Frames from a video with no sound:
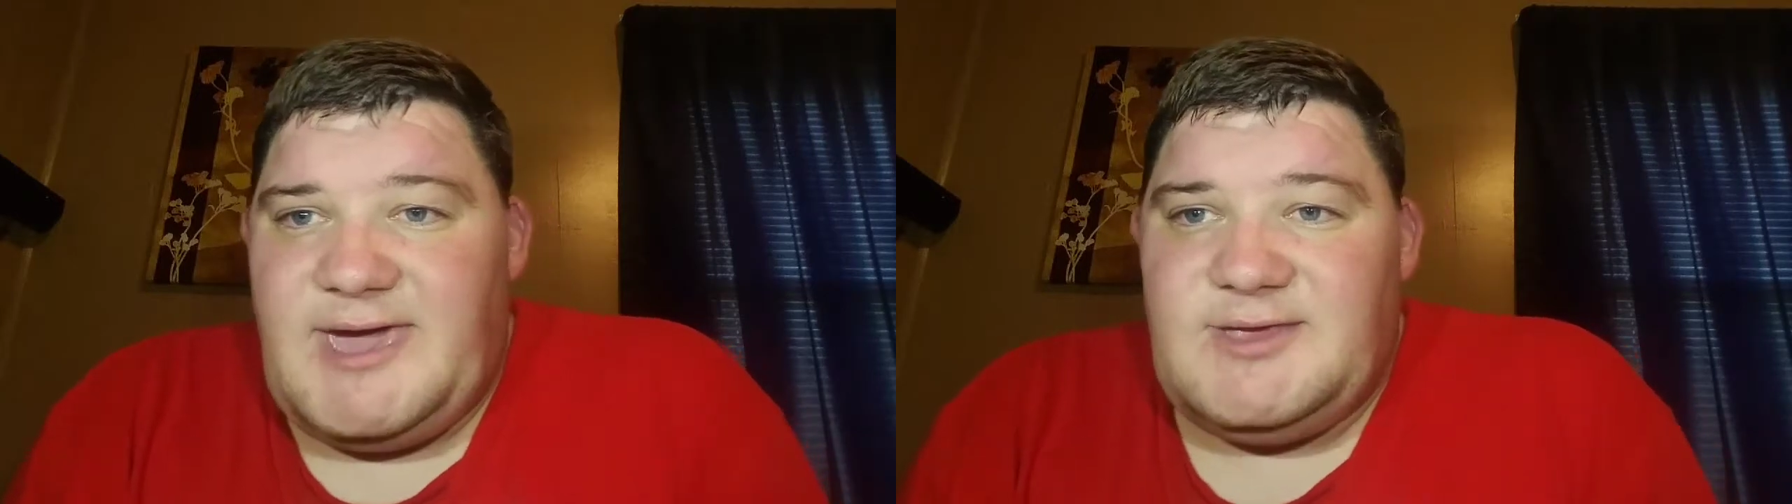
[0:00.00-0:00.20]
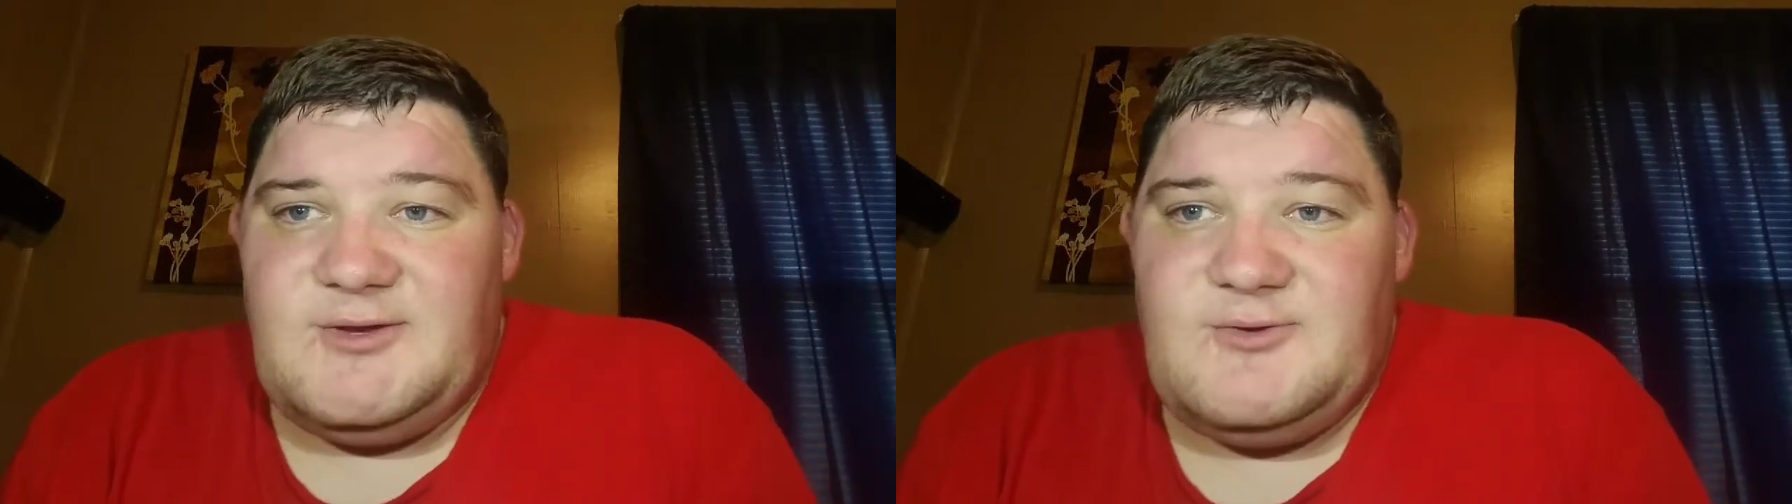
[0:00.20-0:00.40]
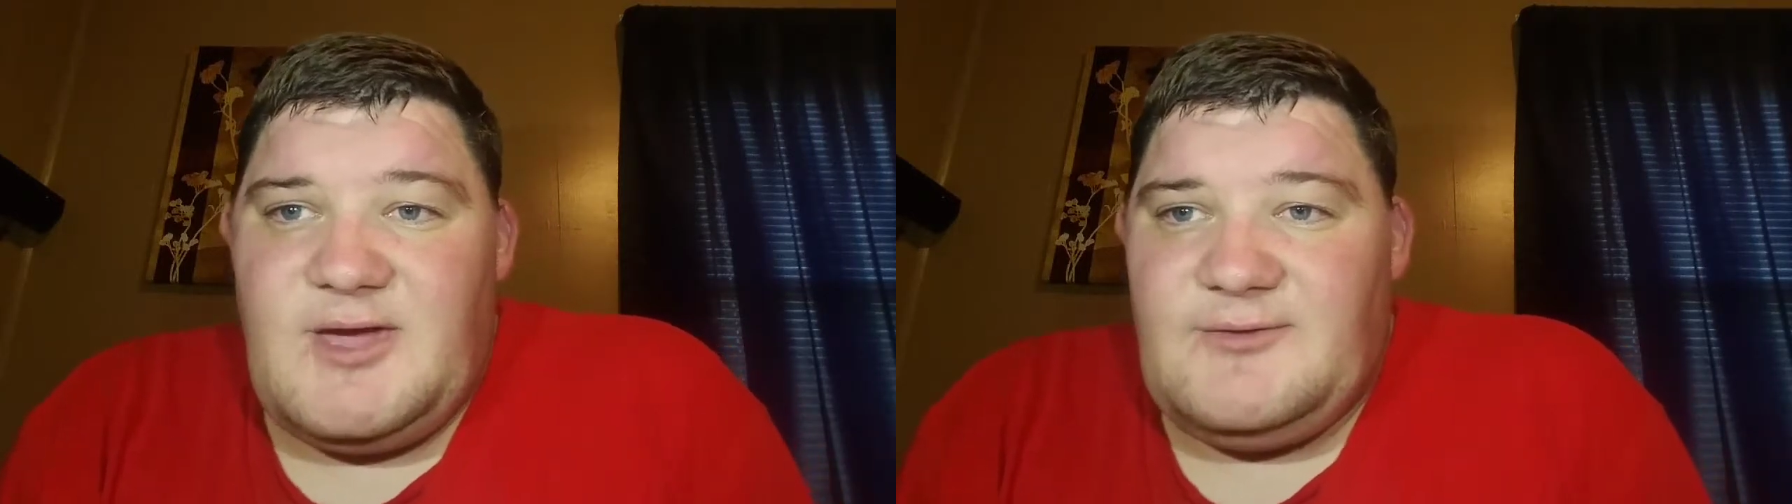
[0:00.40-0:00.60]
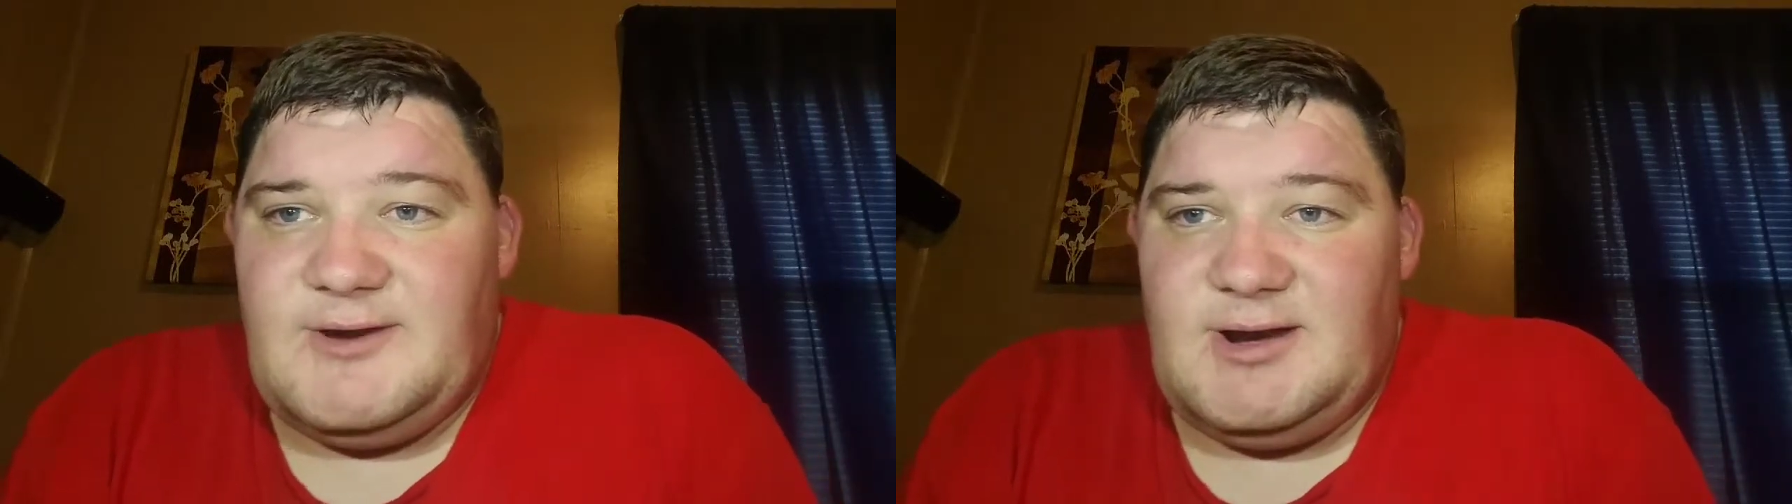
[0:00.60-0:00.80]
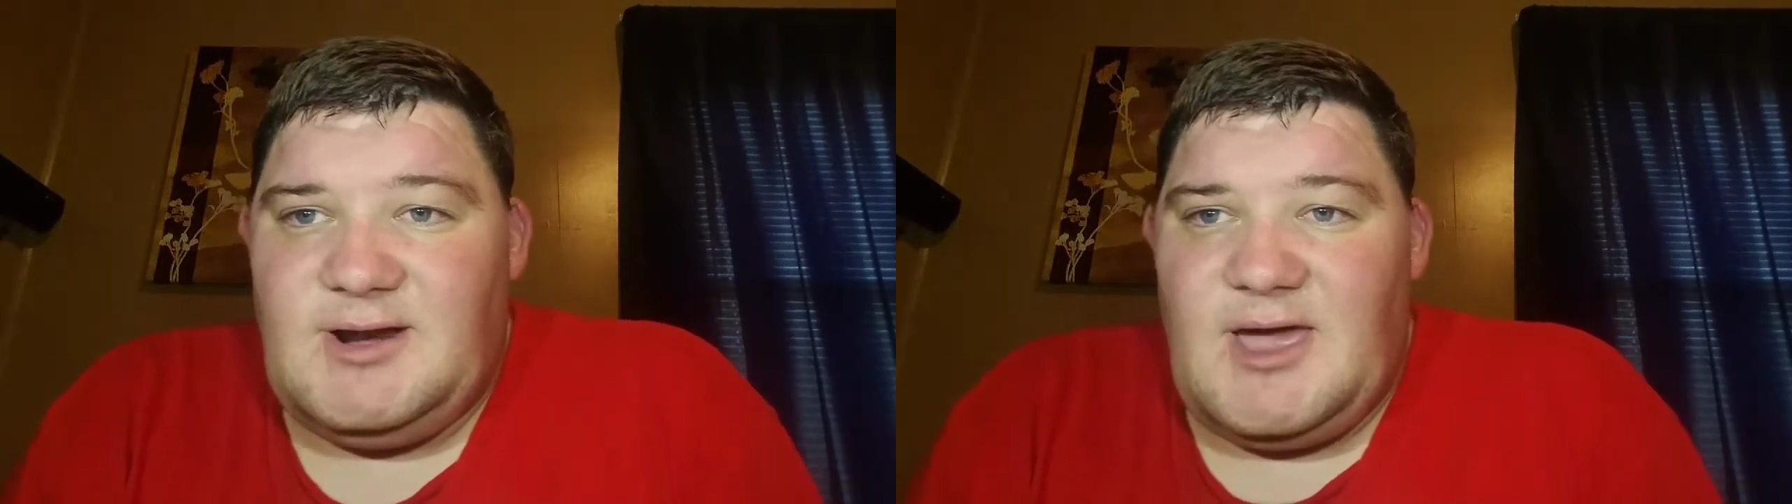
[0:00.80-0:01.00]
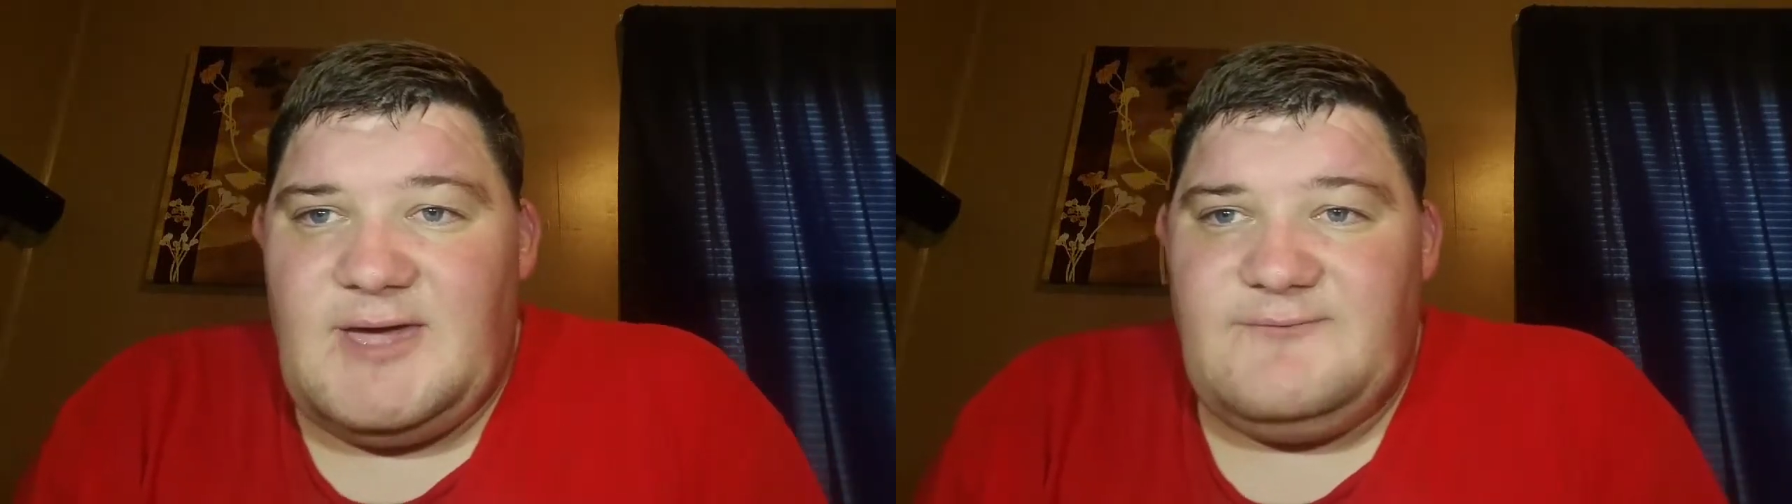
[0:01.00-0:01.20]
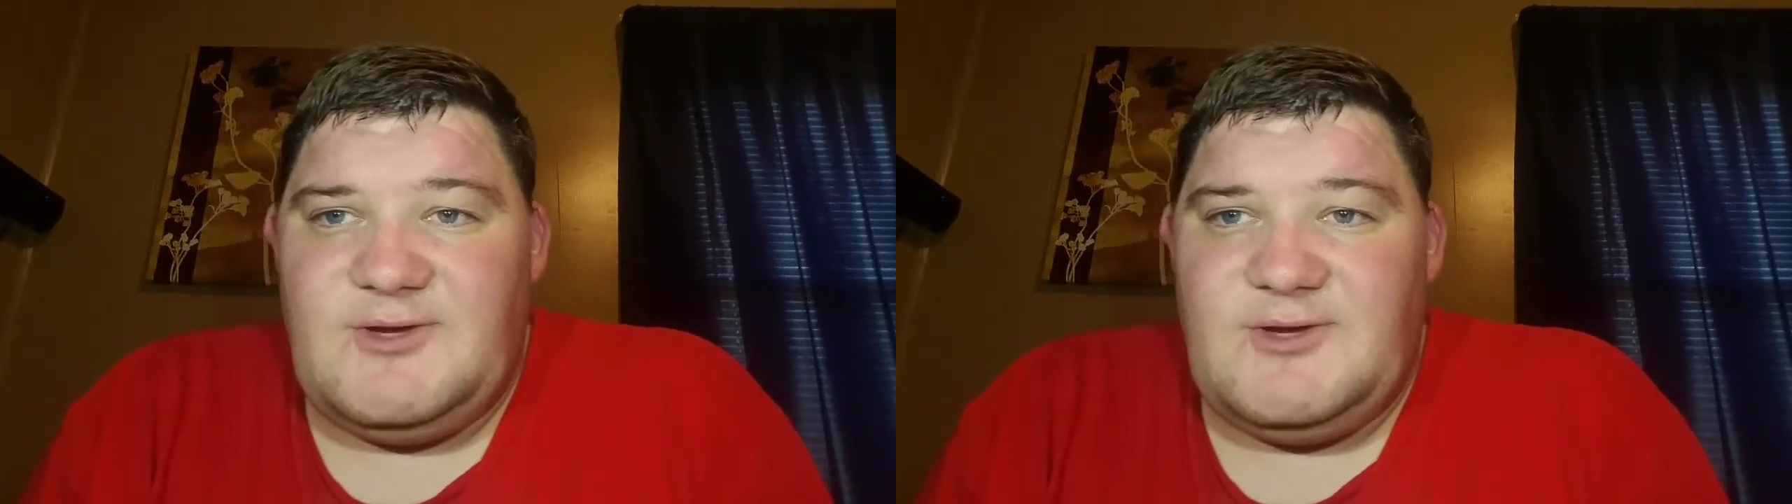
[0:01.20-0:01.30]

can't do nothing in life,